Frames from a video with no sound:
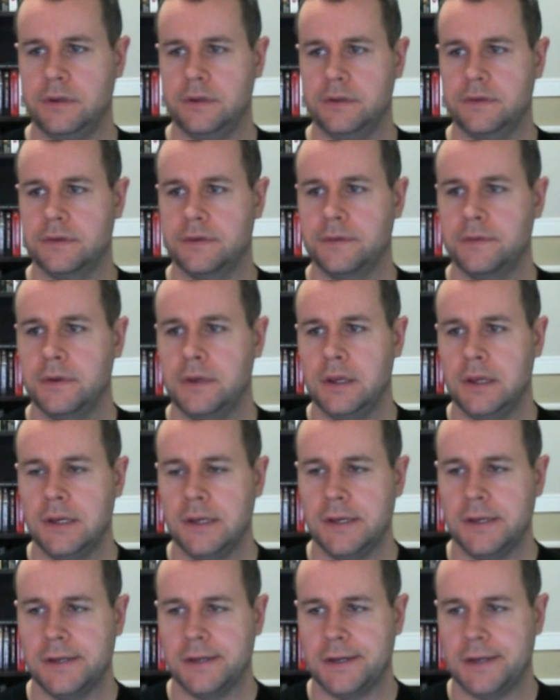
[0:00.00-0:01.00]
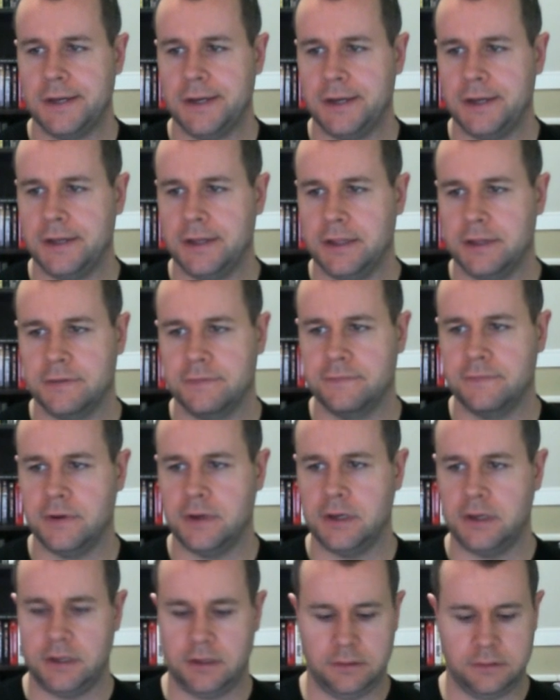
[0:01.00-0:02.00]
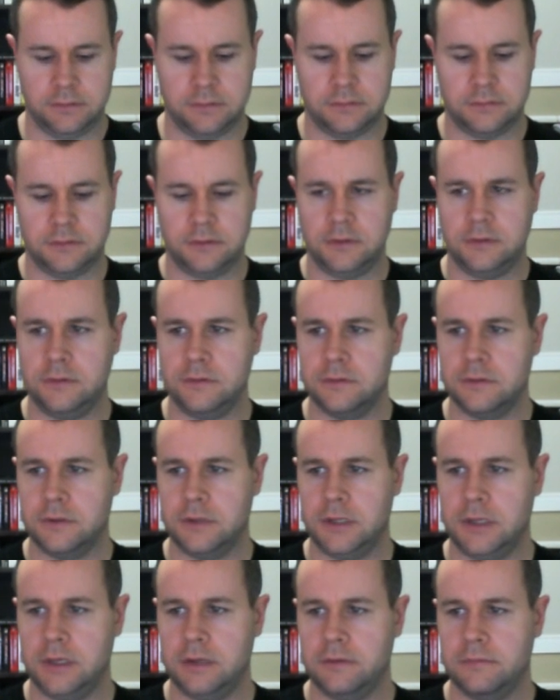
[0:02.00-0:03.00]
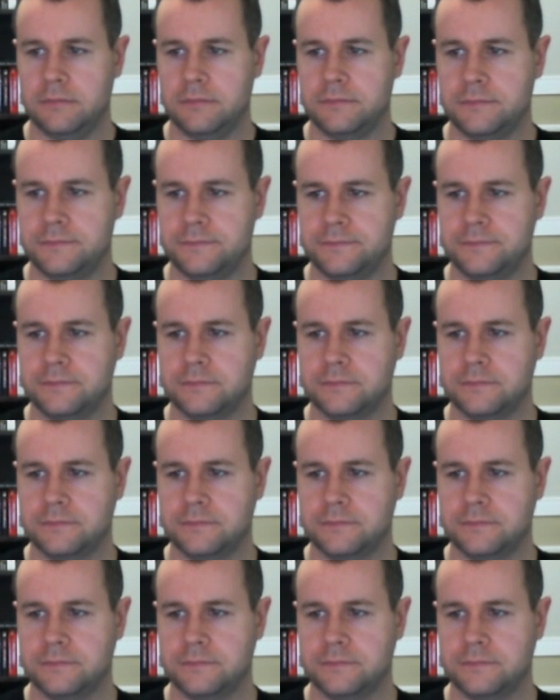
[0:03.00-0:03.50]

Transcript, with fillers: series. Uh, that's fine. Username.